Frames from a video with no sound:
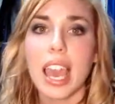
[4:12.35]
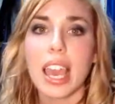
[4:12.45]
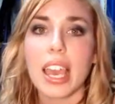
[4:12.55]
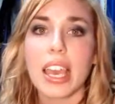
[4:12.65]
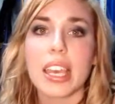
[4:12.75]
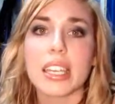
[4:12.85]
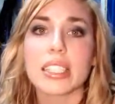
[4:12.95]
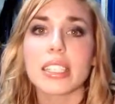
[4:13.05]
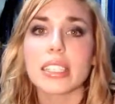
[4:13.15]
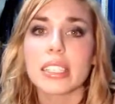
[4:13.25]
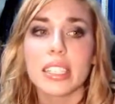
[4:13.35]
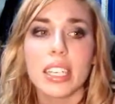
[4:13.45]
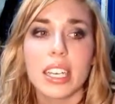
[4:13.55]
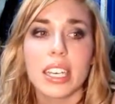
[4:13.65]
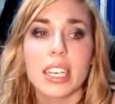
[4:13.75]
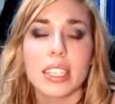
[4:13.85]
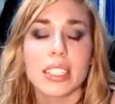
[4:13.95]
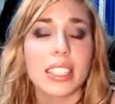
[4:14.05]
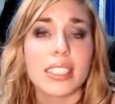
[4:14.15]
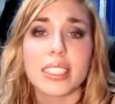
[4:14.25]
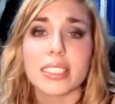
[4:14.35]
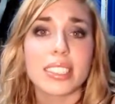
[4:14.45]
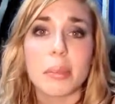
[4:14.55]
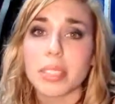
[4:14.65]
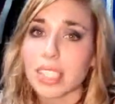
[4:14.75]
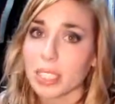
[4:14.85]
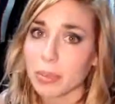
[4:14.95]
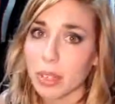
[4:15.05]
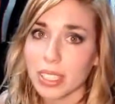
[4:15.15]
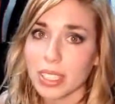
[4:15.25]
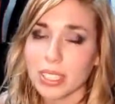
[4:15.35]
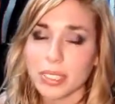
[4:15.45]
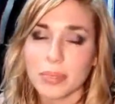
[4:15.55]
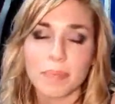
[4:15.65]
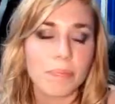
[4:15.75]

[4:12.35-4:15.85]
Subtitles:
and getting the same exact product.